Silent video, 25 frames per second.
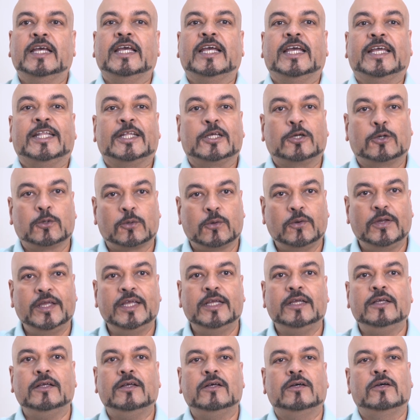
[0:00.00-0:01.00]
In
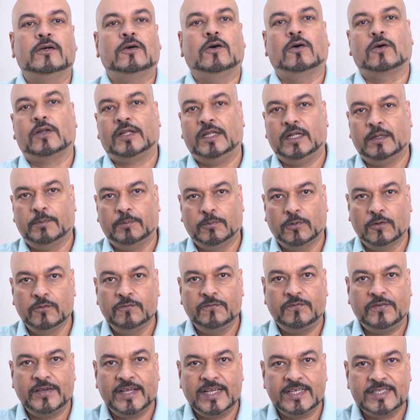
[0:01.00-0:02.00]
growing or in a
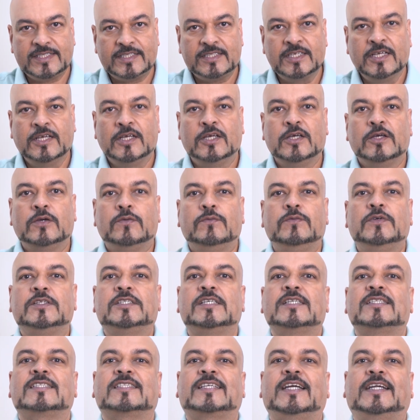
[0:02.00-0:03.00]
boom phase, we
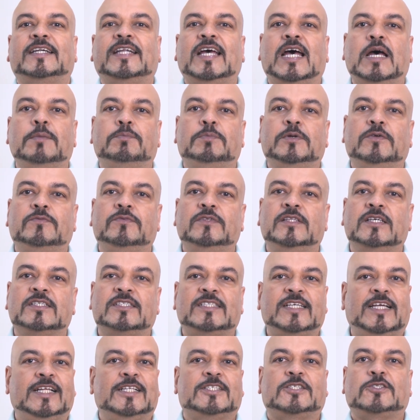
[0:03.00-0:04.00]
just get happy with the
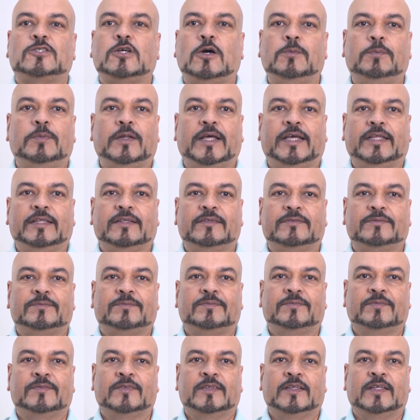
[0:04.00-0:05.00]
sales top line.
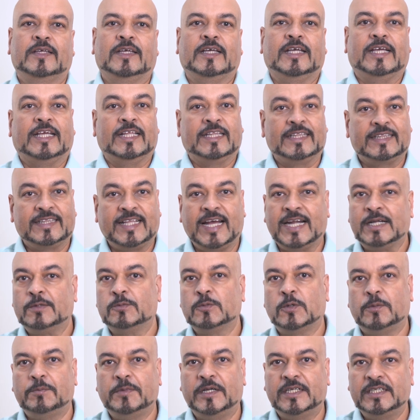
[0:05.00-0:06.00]
In that
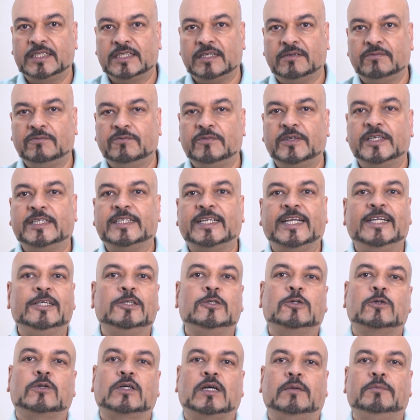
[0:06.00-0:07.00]
momentum, we
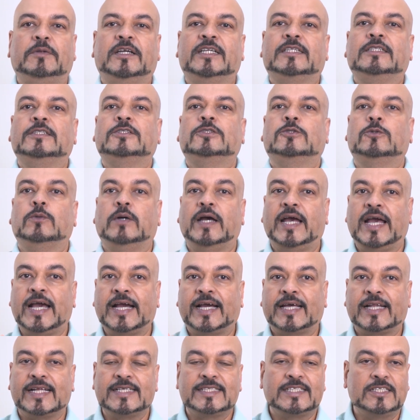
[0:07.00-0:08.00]
tend to commit to
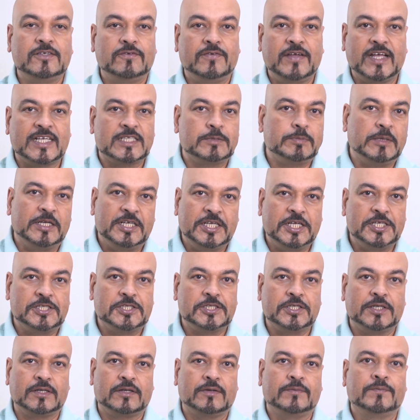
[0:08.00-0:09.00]
aggressive
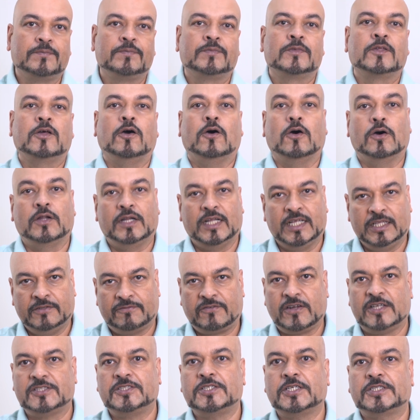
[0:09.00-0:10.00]
expenditure on
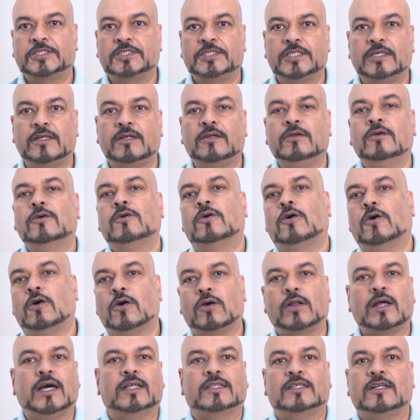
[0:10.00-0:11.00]
infrastructure
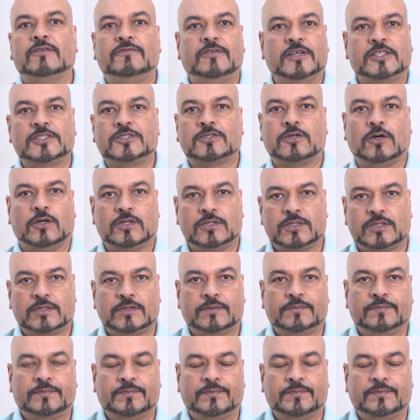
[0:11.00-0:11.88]
or other fixed costs.